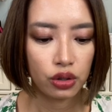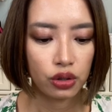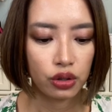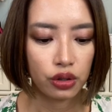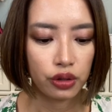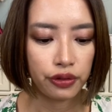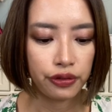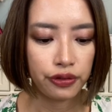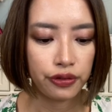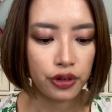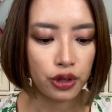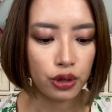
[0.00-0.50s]

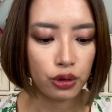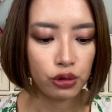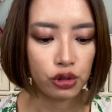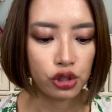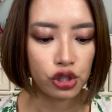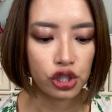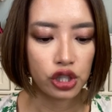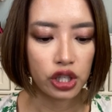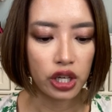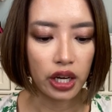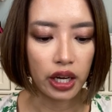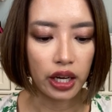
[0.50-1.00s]
a few
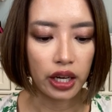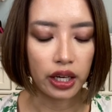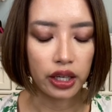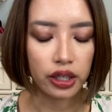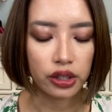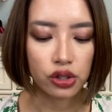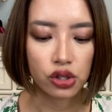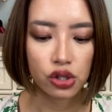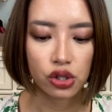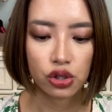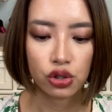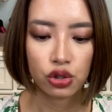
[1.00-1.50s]

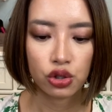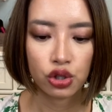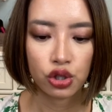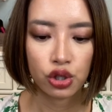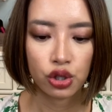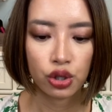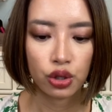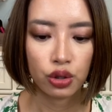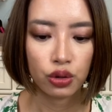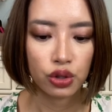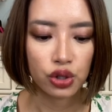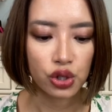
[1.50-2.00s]
shades,
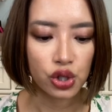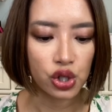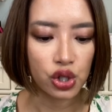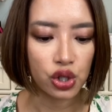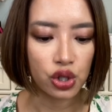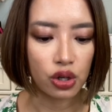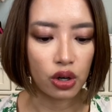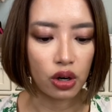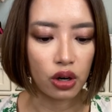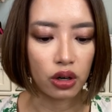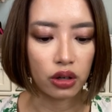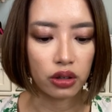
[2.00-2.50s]
two to
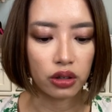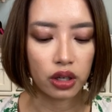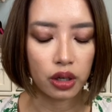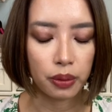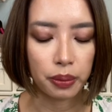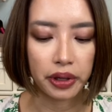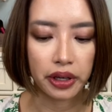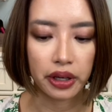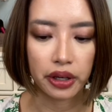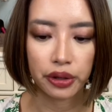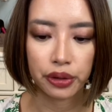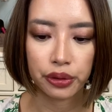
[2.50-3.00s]
start
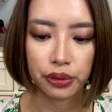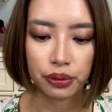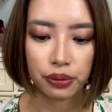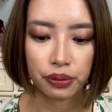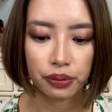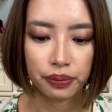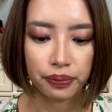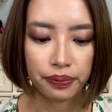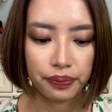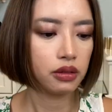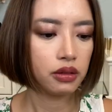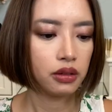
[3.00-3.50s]
about.
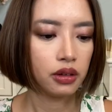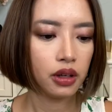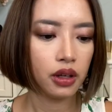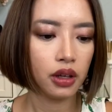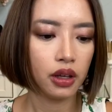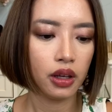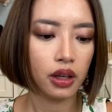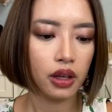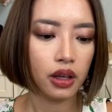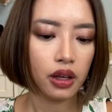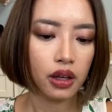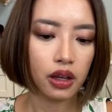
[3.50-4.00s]

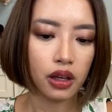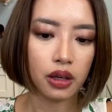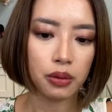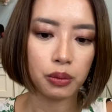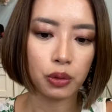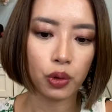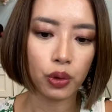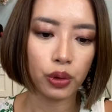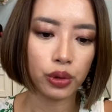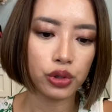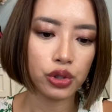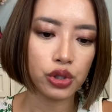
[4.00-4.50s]

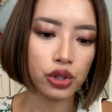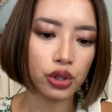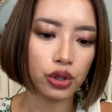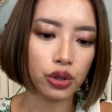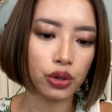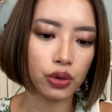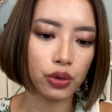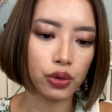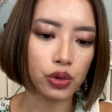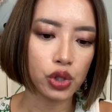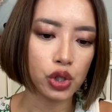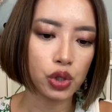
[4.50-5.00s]
I'm going
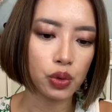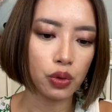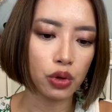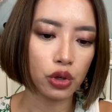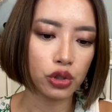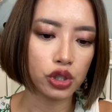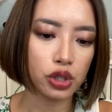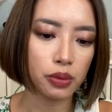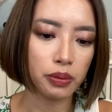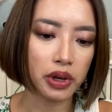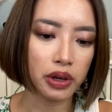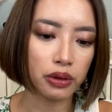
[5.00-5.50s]
to
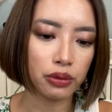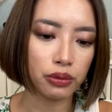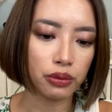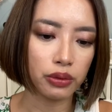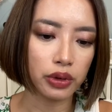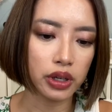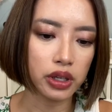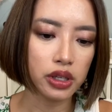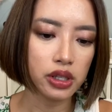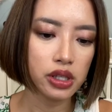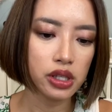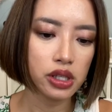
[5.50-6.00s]
swatch on my
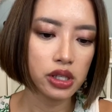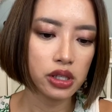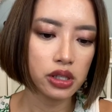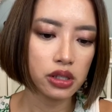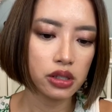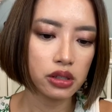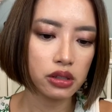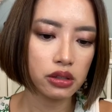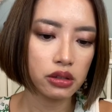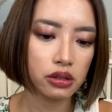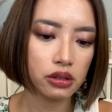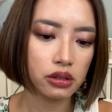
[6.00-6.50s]
wrist.